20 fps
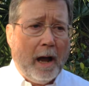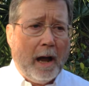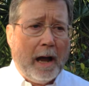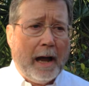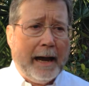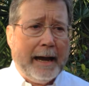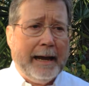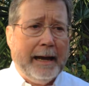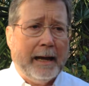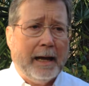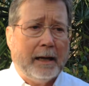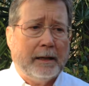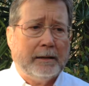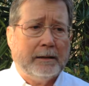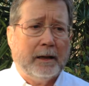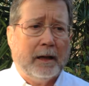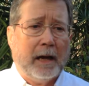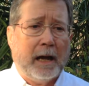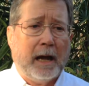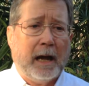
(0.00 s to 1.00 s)

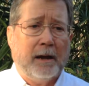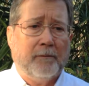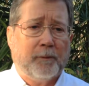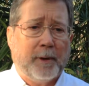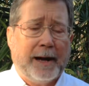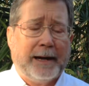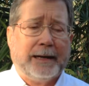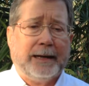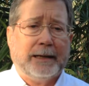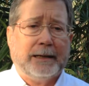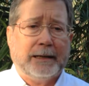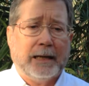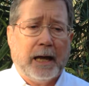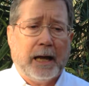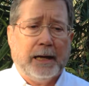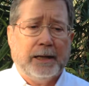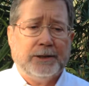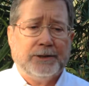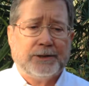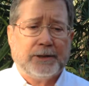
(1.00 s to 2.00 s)
I
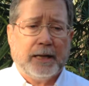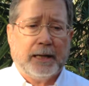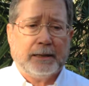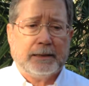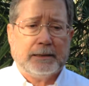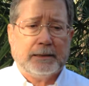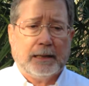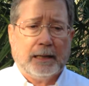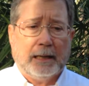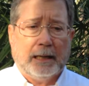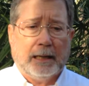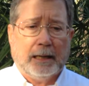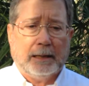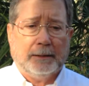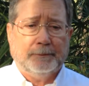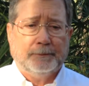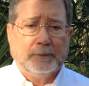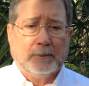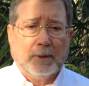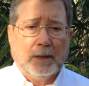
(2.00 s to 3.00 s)
recognize that
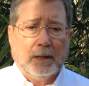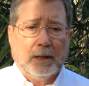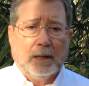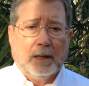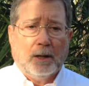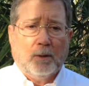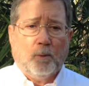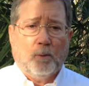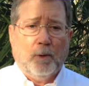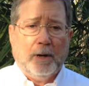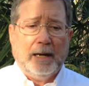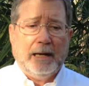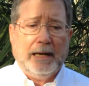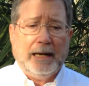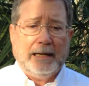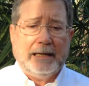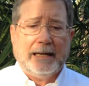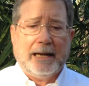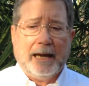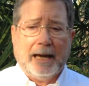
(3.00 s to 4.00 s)
we
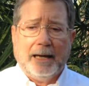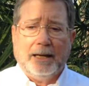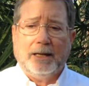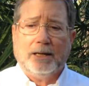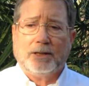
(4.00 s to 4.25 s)
need to end